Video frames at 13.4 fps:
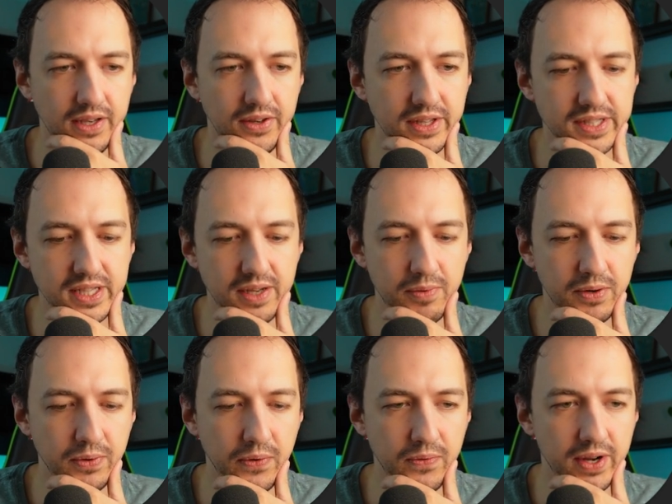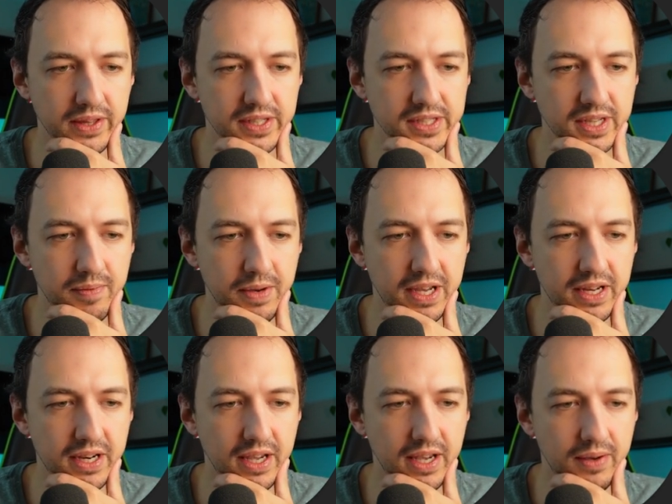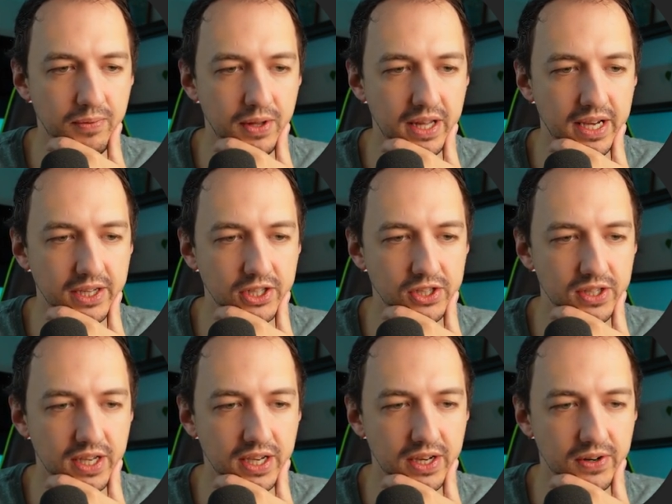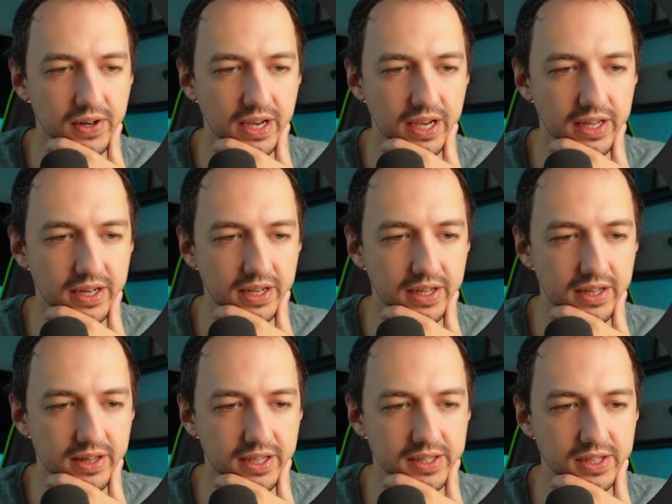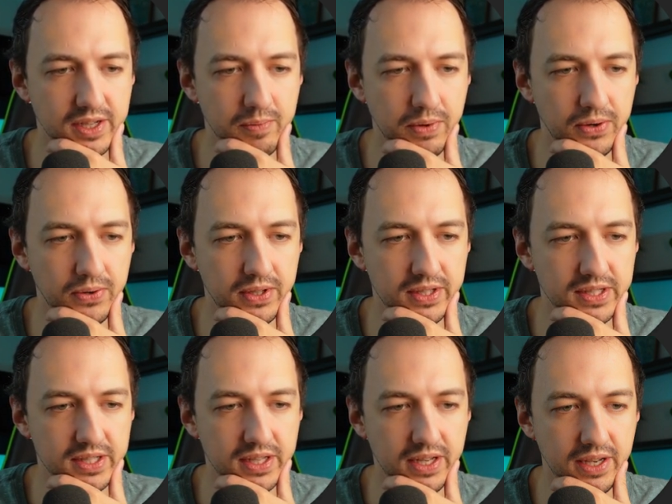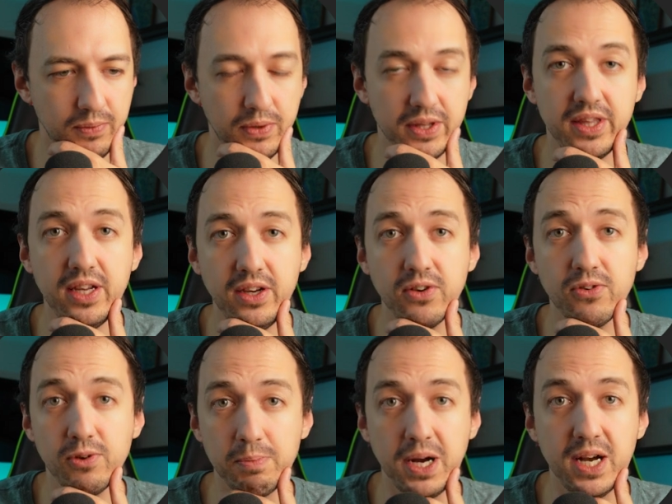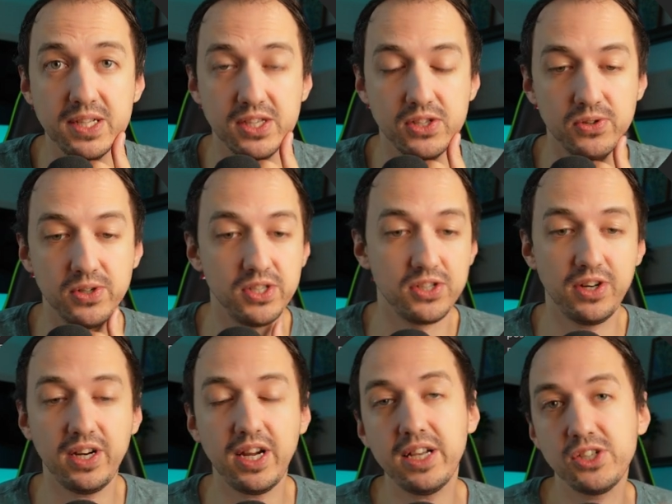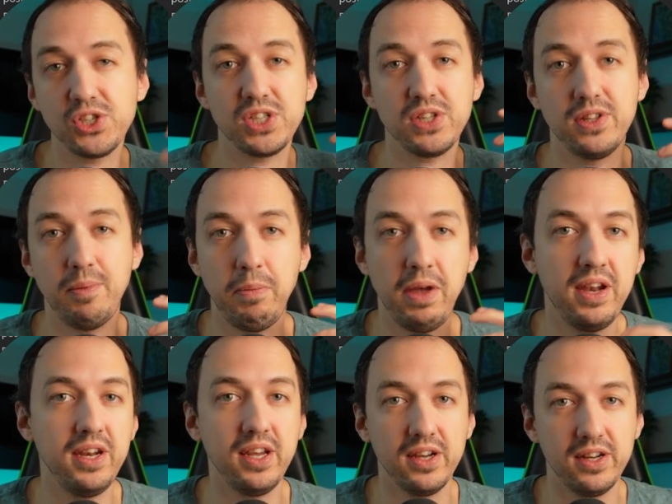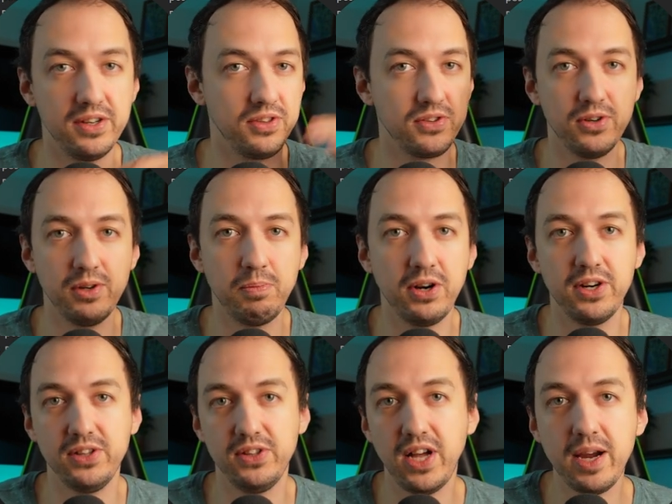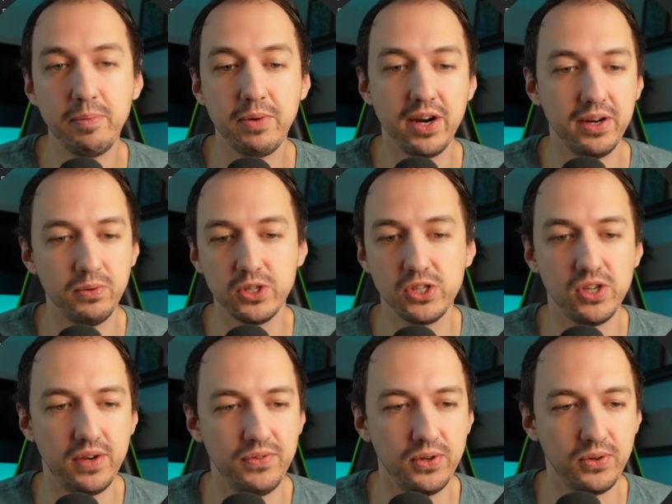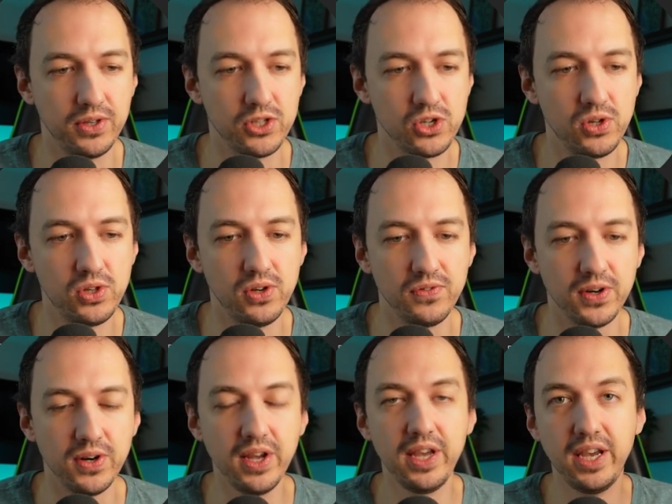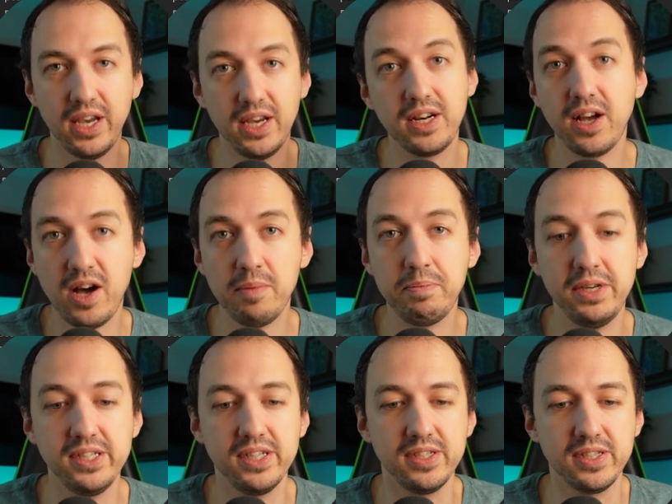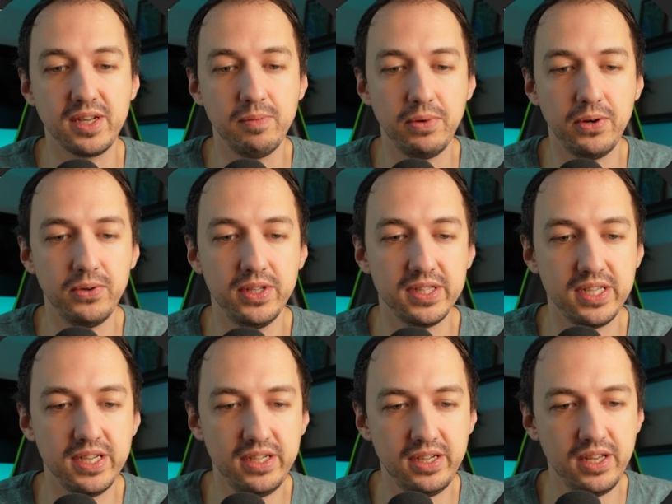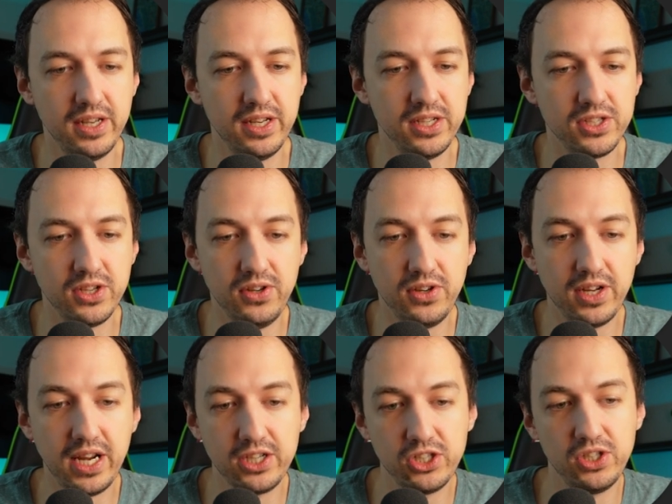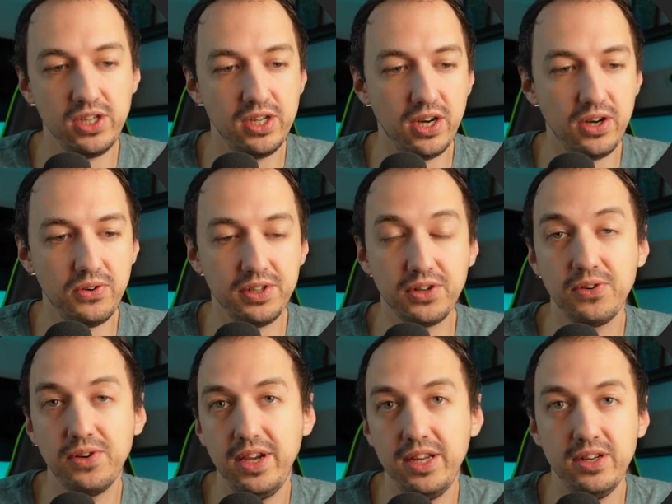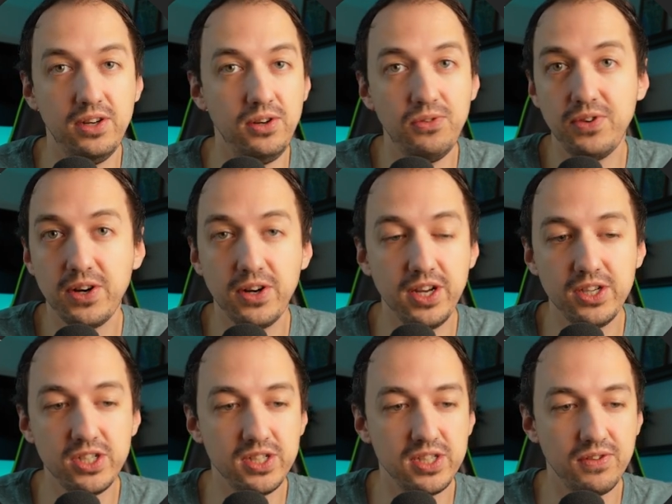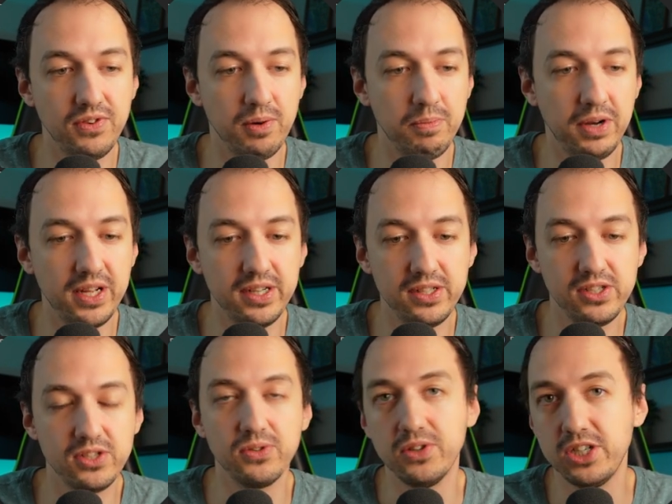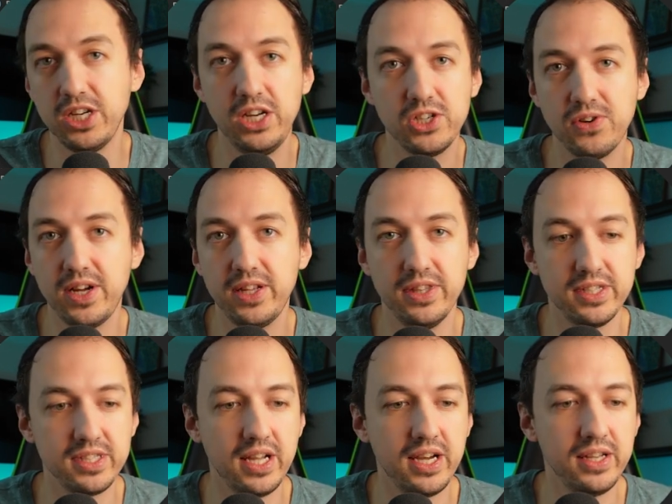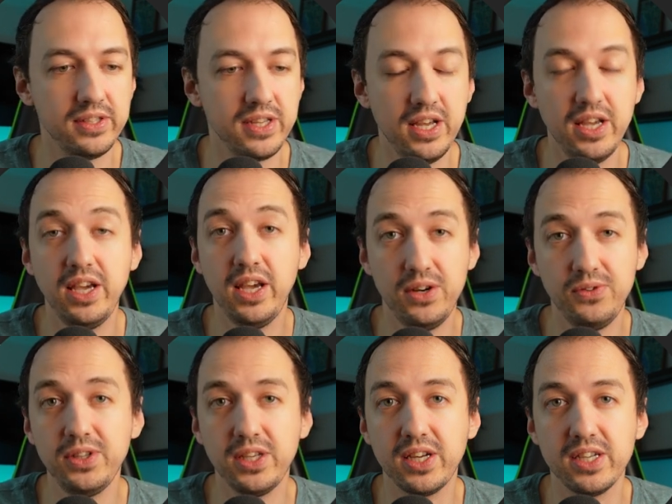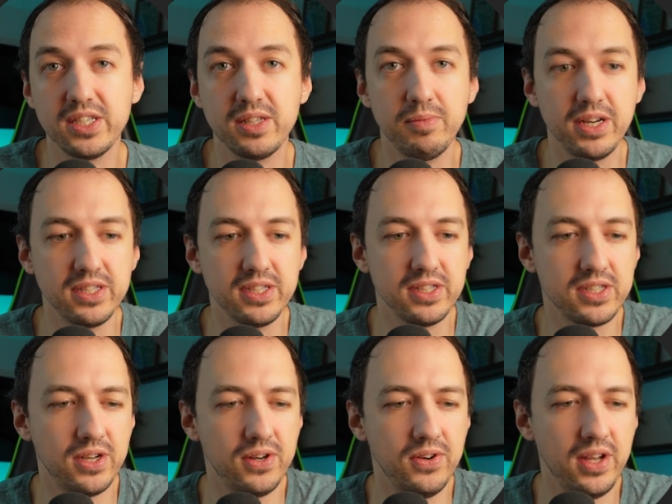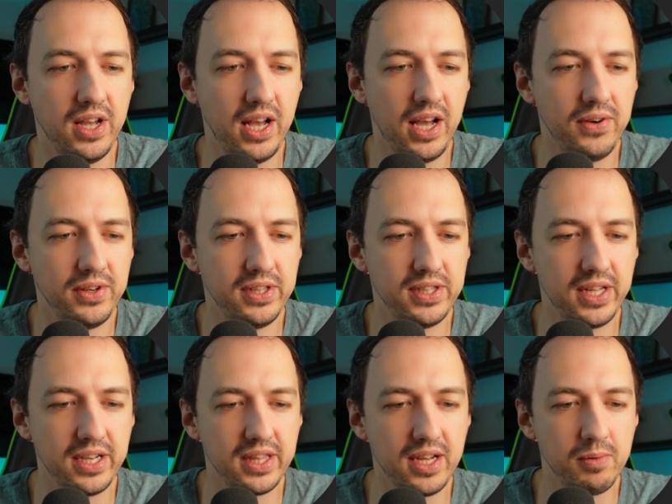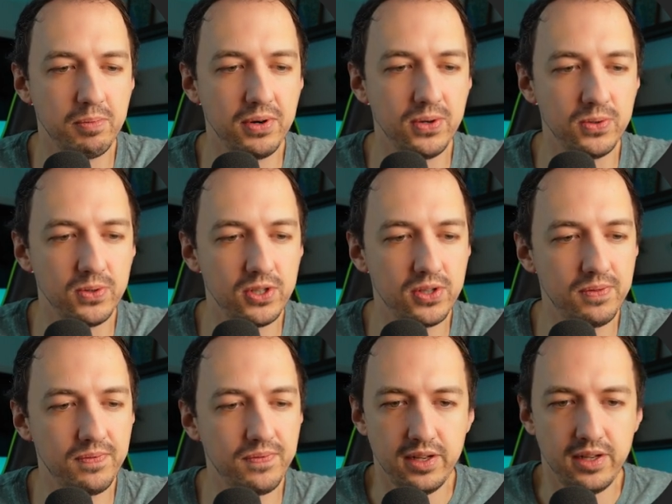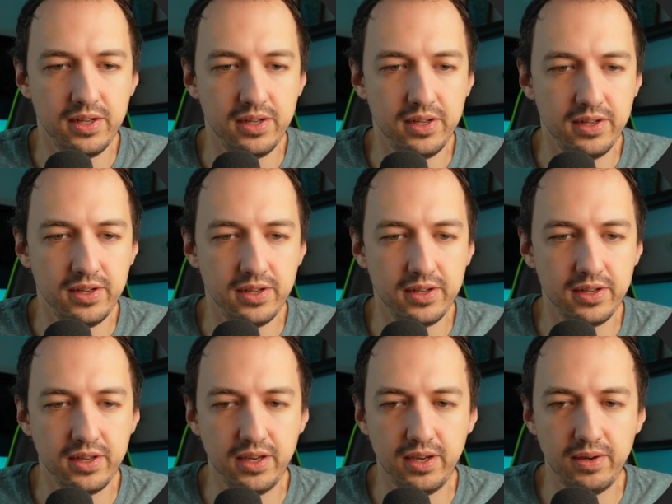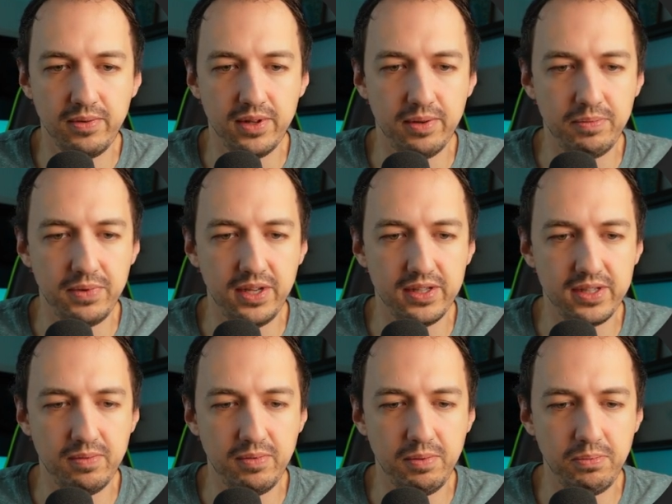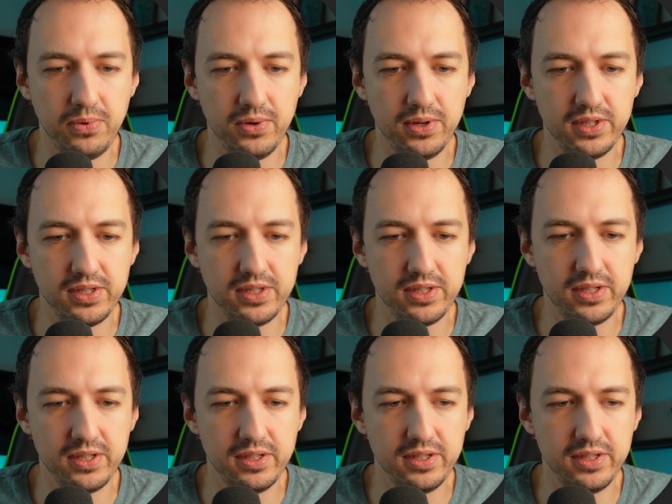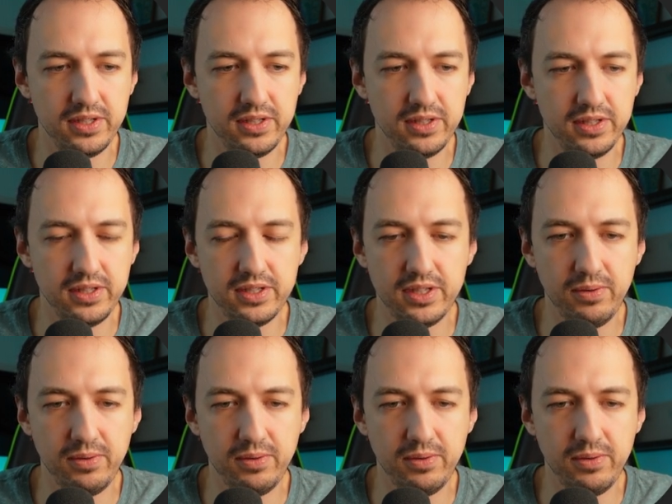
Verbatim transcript: You can see when we run this command, it will actually create these components within your repository. So you're not just depending on a third-party library, which you have no control over. It copies its components in, so you could actually go and create new variations of your buttons or change around the styles and really customize it. So I really like that approach. Okay, we'll update some imports. Let's